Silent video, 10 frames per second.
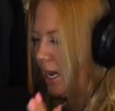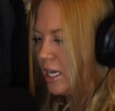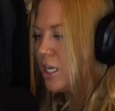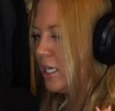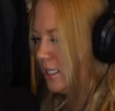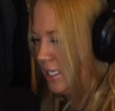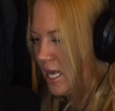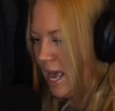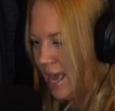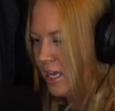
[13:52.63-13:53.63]
I cannot see
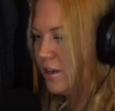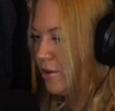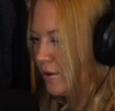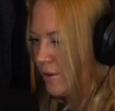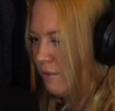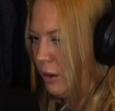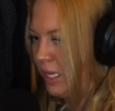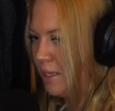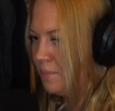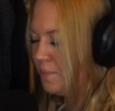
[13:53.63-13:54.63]
the hate you're
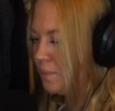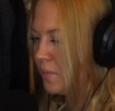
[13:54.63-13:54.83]
throwing.